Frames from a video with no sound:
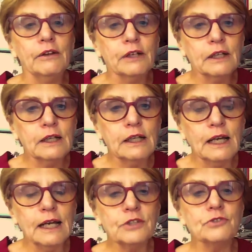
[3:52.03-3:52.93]

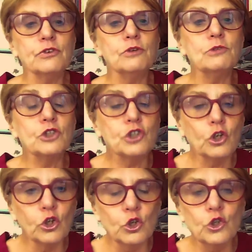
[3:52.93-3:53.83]
classrooms, to
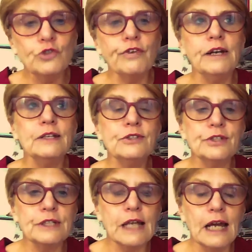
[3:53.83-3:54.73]
lose friends
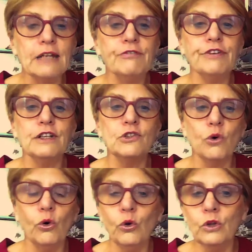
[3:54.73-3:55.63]
and gain friends
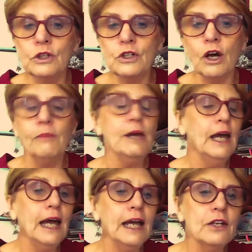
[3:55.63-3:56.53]
all the time.
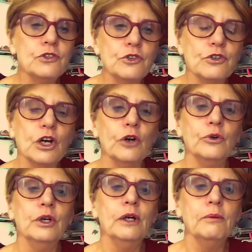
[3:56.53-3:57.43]
And as you know,
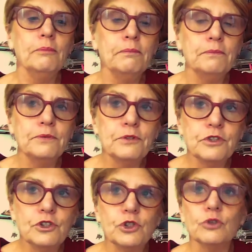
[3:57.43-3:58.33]

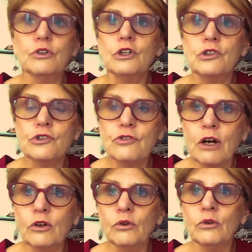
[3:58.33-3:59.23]
children who
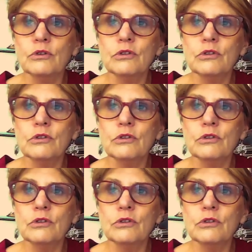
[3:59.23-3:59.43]
struggle